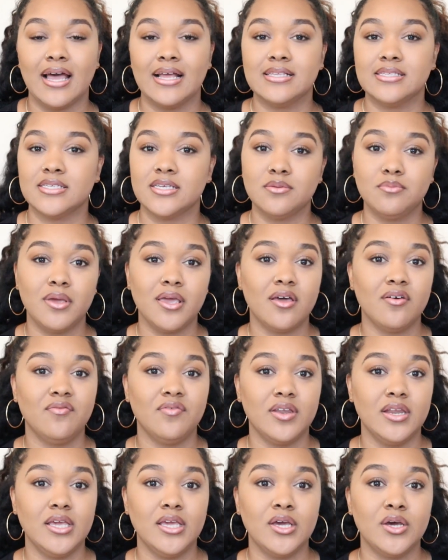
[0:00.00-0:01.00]
I did make a
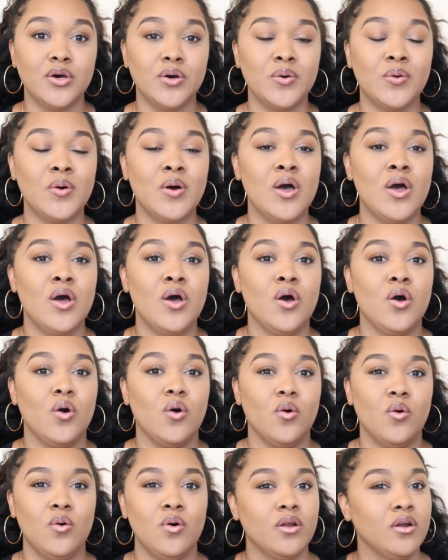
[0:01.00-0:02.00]
video
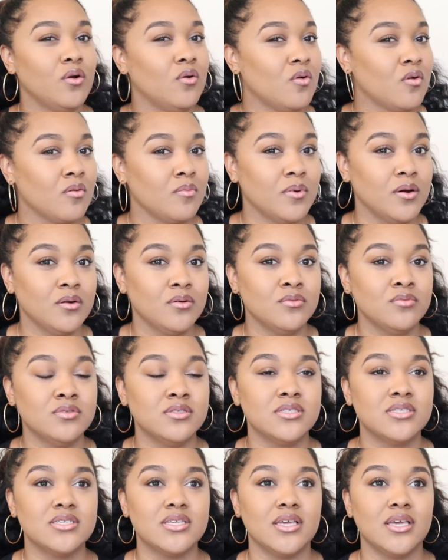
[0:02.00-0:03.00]
on
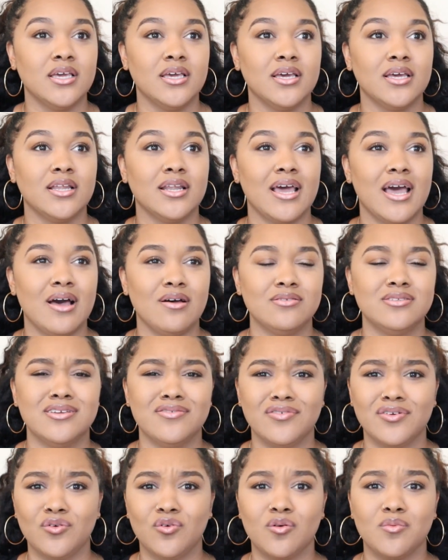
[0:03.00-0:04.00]
hormones and how
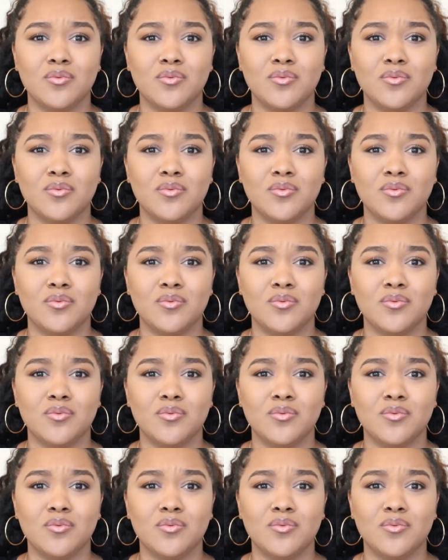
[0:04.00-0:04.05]
different